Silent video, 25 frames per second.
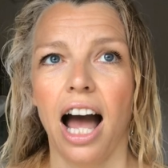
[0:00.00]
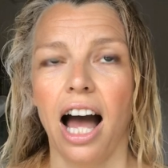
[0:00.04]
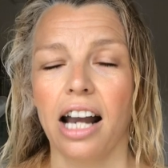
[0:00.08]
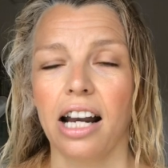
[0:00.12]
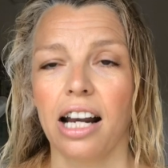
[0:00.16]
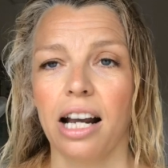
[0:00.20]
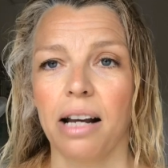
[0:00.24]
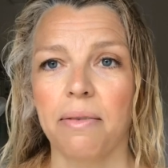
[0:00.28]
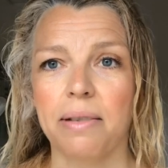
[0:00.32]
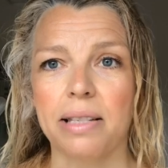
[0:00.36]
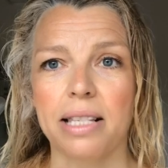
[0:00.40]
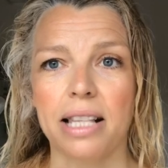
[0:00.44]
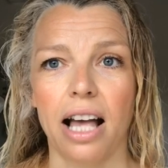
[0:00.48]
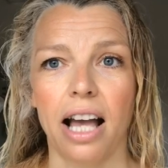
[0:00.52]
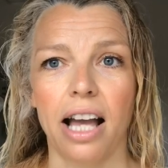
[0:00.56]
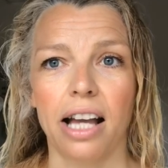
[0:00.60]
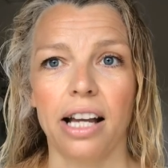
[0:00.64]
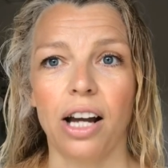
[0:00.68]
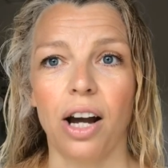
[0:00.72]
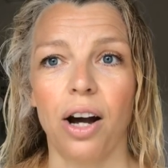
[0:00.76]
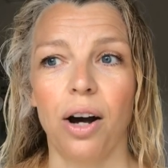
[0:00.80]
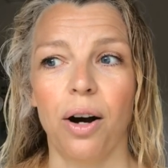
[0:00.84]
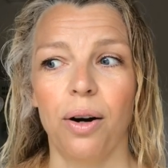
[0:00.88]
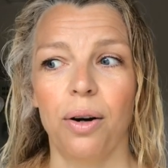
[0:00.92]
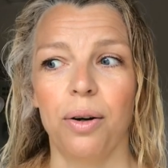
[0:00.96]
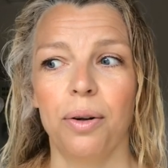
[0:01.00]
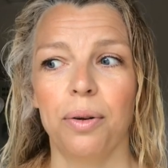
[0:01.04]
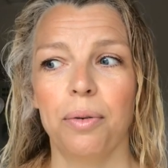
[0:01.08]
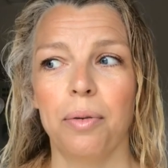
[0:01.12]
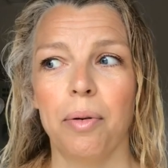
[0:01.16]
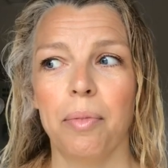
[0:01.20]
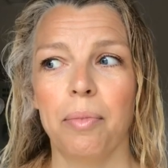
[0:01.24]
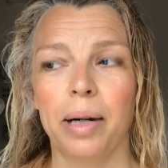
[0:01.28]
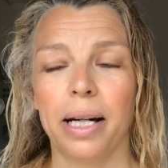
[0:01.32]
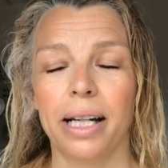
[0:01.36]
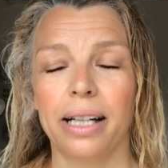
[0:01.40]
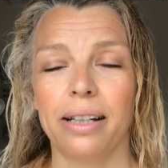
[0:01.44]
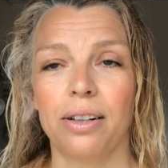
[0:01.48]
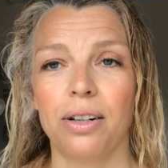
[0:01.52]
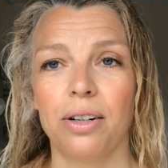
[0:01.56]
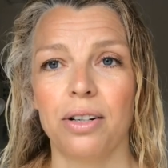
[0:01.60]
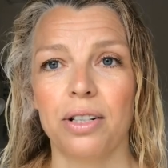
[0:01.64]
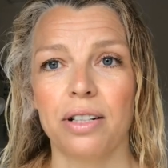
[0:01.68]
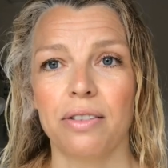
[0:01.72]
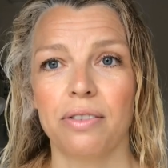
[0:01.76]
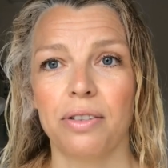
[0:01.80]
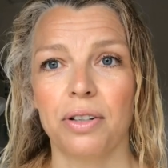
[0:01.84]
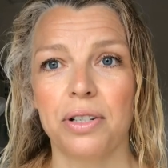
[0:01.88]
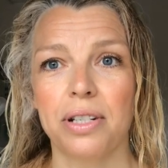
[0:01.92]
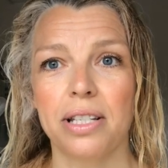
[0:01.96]
And I was like, oh my
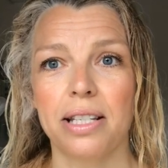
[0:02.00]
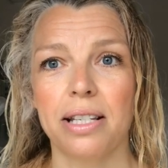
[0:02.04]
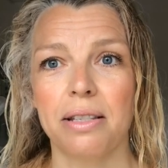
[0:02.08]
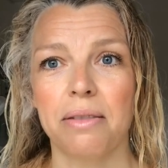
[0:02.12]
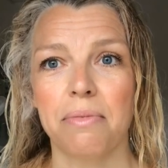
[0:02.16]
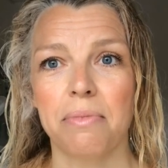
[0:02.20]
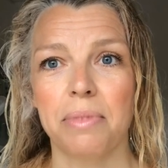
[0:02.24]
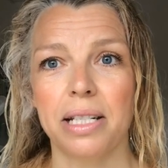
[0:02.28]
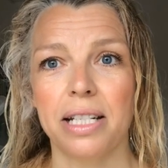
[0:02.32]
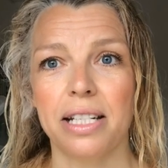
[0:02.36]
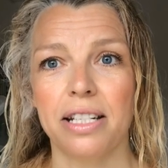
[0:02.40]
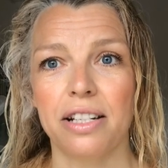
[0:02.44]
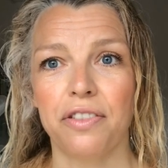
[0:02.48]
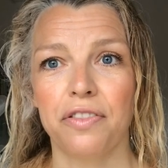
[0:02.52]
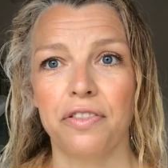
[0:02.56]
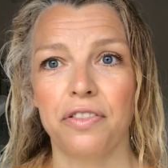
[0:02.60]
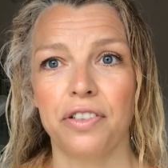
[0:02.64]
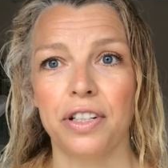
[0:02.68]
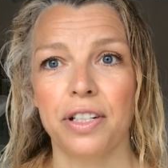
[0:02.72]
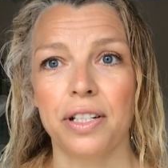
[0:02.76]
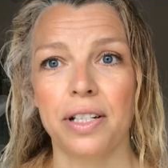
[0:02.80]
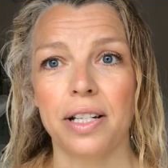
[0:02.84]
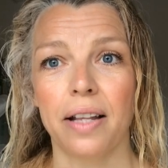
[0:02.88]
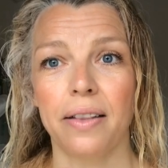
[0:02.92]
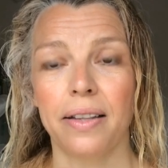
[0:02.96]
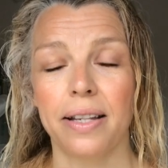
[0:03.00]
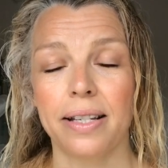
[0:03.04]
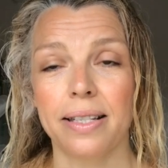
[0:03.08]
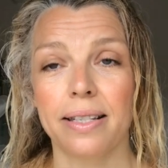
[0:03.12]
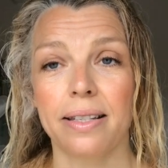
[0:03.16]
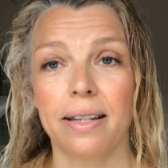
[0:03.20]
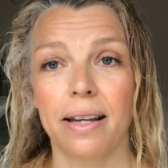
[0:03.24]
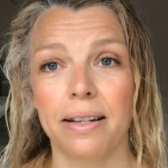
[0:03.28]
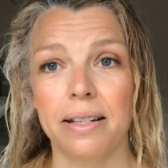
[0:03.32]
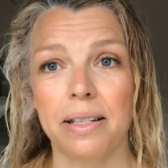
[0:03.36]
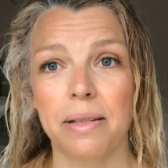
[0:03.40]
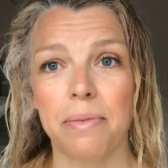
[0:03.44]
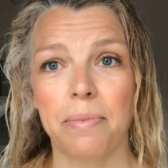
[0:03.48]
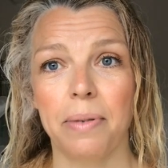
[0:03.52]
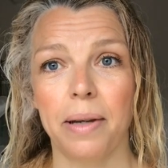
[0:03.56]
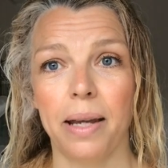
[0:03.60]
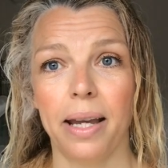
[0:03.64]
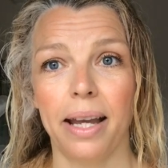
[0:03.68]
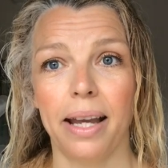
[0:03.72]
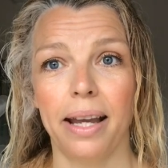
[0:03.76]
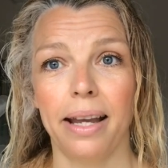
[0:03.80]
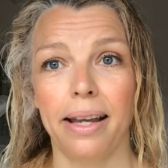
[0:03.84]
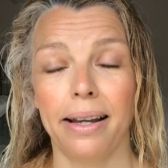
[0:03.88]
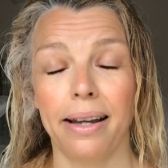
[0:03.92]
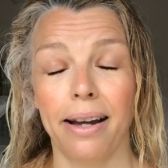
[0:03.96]
God, I've got to see somebody different and this is going to
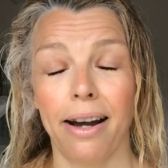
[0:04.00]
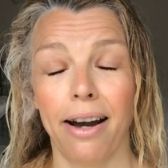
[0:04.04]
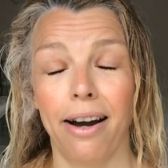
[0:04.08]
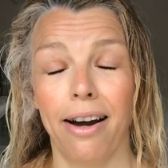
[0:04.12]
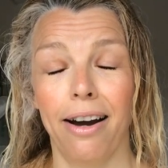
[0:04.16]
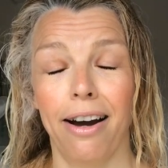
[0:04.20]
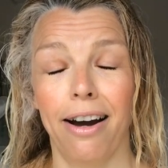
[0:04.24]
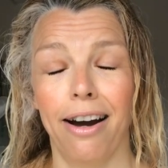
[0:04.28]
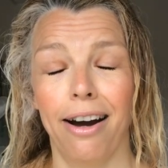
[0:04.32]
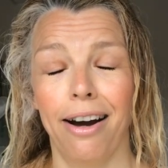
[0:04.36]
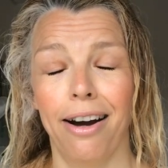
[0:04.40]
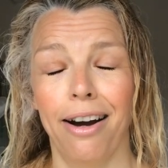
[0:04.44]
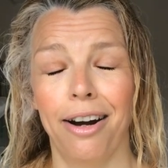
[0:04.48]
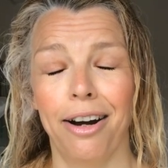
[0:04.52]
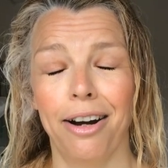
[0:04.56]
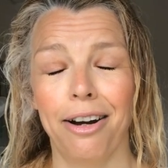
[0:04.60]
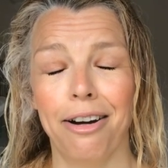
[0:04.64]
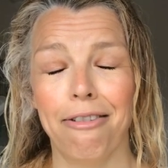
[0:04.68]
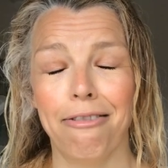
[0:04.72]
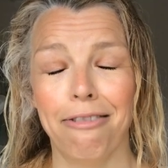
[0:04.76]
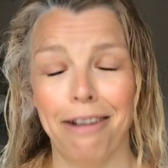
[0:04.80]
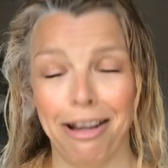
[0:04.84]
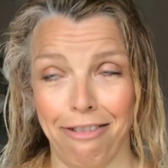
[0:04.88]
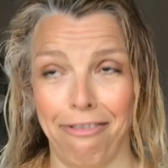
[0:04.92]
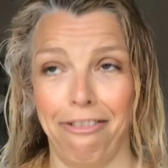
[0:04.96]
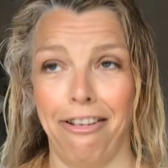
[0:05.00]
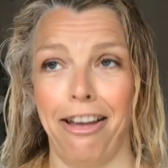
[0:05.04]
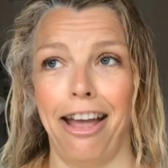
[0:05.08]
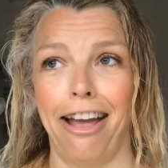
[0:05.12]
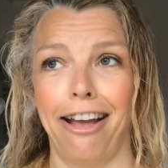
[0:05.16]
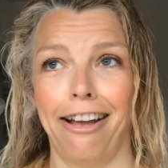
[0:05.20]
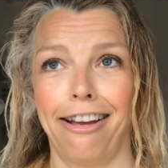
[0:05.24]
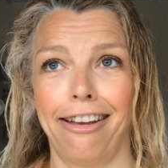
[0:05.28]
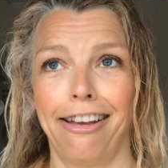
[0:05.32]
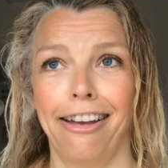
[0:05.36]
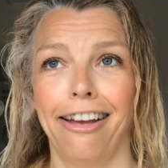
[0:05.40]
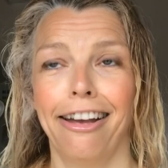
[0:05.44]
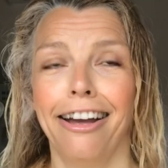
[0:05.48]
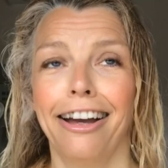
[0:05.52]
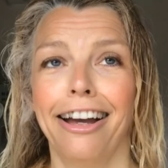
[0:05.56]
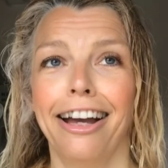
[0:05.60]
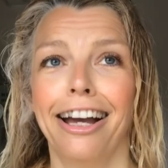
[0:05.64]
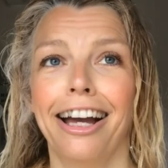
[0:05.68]
be horrific.